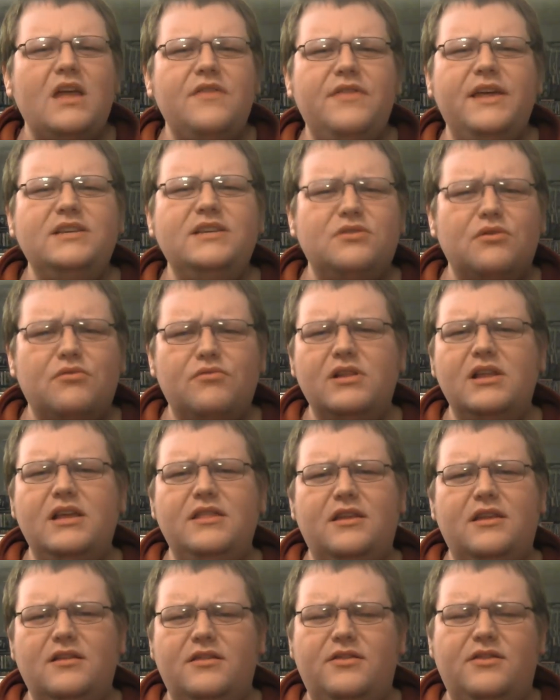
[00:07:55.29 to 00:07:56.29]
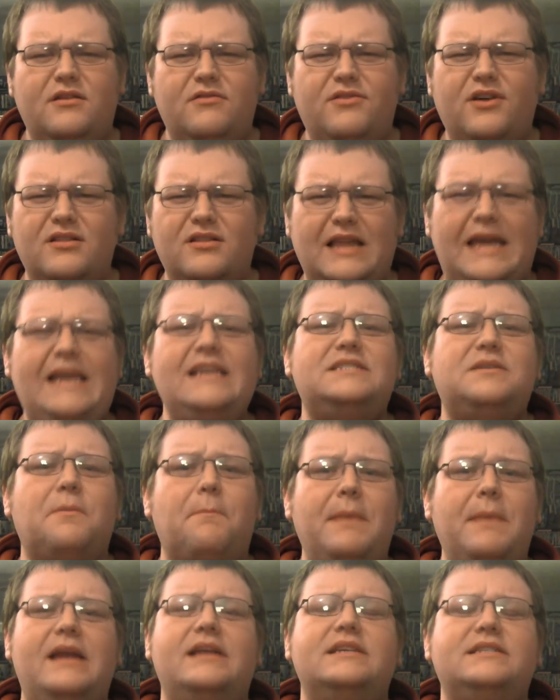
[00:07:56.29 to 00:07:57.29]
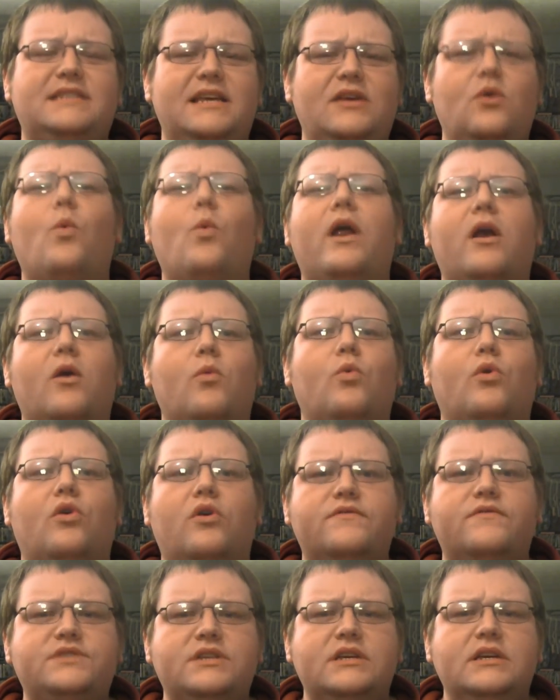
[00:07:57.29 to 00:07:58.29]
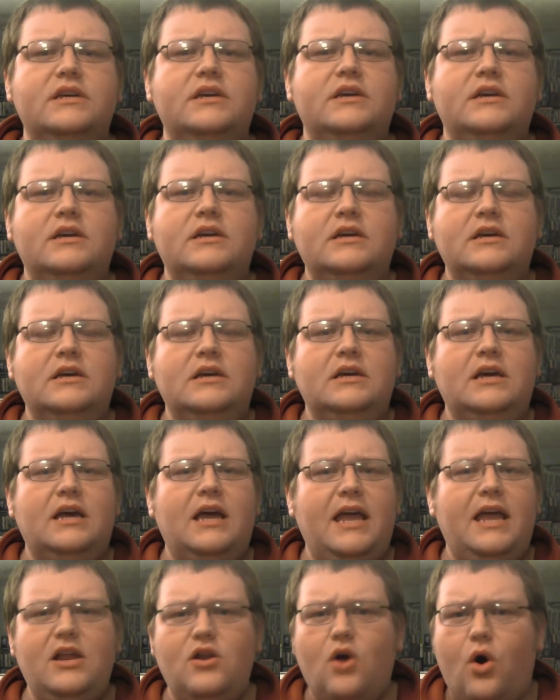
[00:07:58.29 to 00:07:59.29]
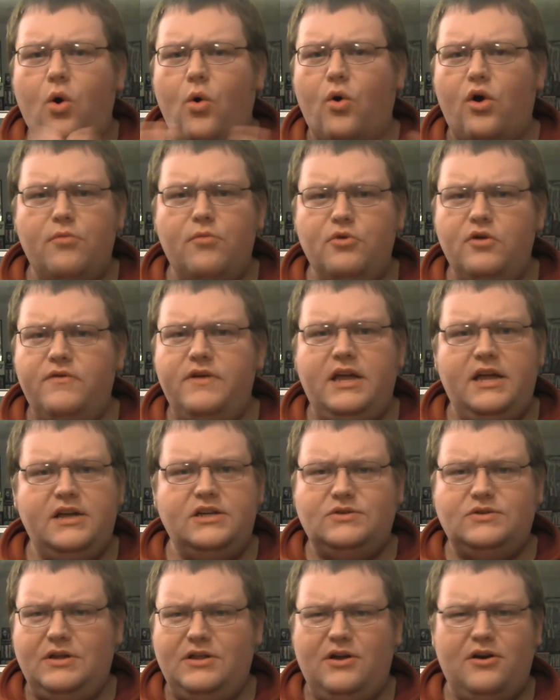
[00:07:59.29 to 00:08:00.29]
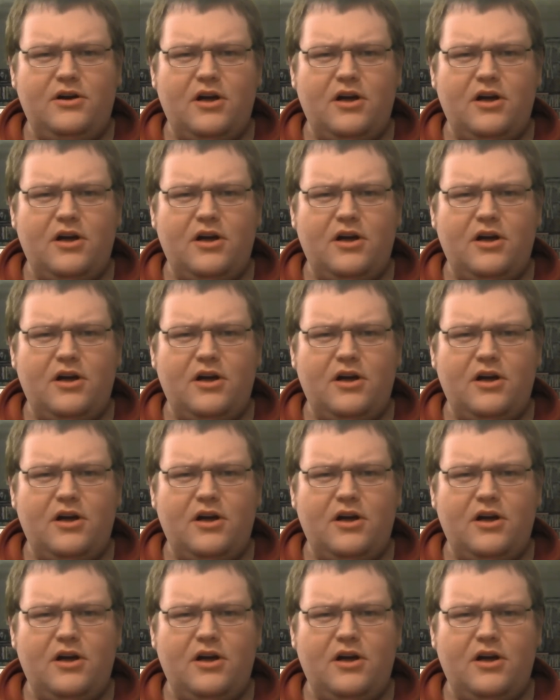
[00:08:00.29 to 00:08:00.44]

These are really the, the, the least menacing werewolves in horror movie history. They're